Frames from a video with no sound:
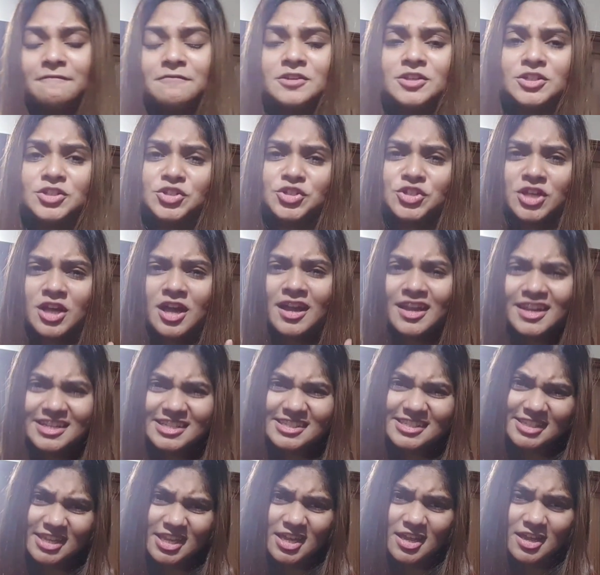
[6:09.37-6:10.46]
which kind
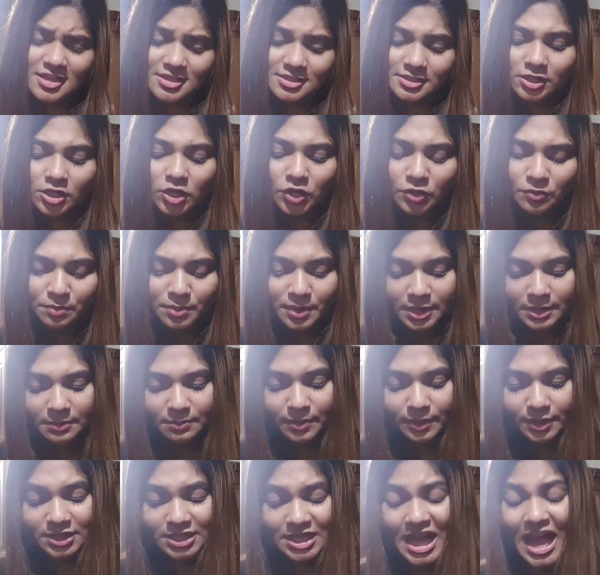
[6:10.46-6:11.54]
of scares a lot of
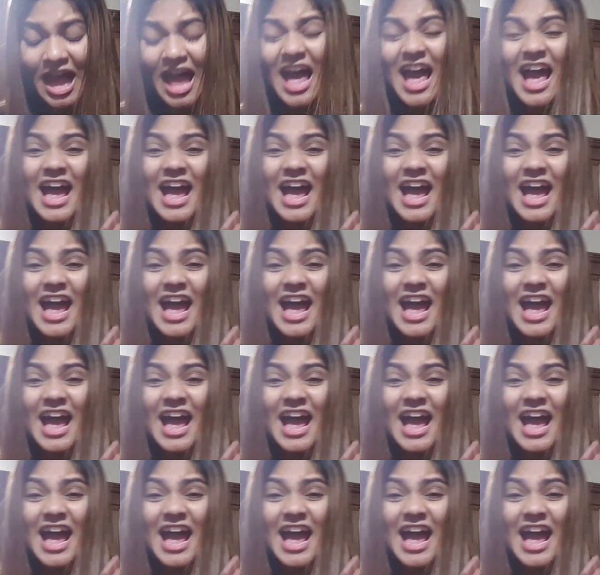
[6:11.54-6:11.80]
people,